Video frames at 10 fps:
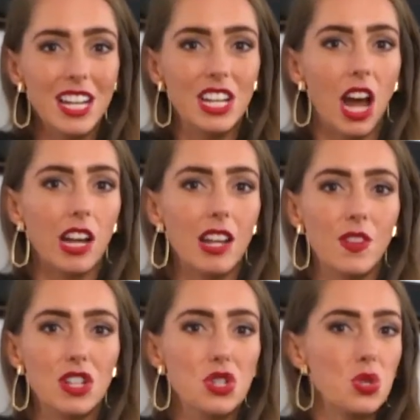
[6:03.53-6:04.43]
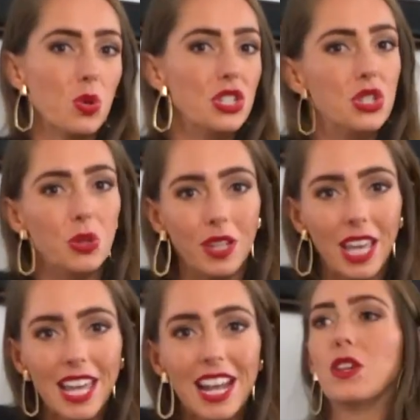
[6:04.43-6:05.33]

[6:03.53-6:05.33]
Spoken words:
and not even enjoy doing it.